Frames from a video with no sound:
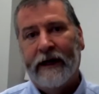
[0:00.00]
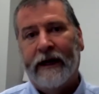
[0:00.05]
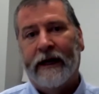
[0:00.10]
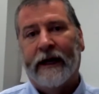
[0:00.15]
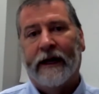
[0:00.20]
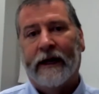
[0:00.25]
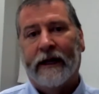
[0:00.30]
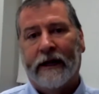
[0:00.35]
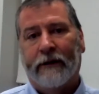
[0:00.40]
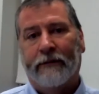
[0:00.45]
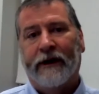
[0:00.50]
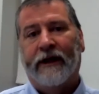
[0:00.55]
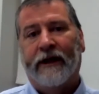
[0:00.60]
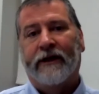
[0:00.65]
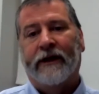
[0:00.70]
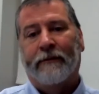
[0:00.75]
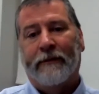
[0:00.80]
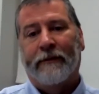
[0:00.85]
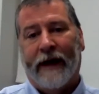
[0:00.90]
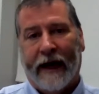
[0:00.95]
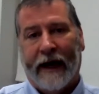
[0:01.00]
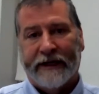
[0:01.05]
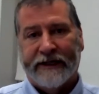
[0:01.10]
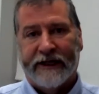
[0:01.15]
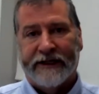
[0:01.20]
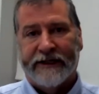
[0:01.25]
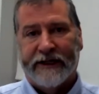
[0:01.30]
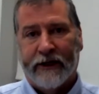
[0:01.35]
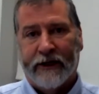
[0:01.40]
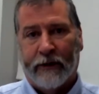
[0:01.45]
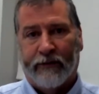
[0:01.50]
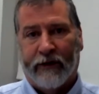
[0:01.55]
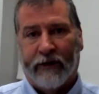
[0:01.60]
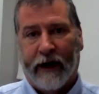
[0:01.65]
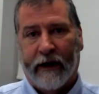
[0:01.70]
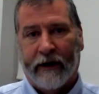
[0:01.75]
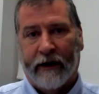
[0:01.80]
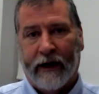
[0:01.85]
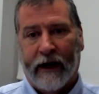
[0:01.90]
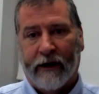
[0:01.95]
and a little bit of them accessing their
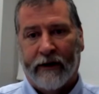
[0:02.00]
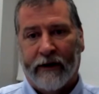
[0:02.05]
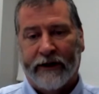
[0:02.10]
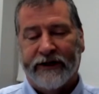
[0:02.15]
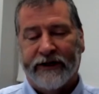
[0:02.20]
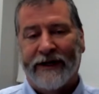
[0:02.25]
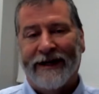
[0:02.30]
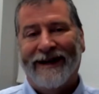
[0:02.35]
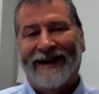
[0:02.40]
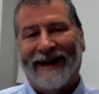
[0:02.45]
prior knowledge